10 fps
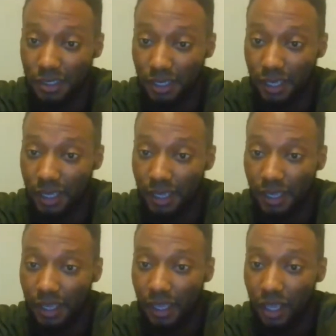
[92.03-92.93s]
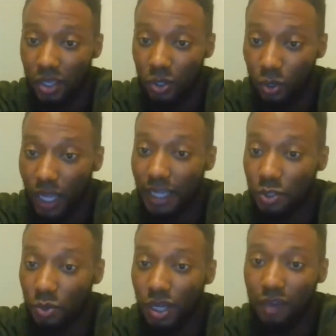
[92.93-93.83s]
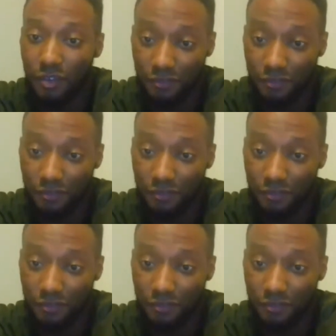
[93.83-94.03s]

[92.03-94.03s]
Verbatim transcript: Yeah? Look at doing other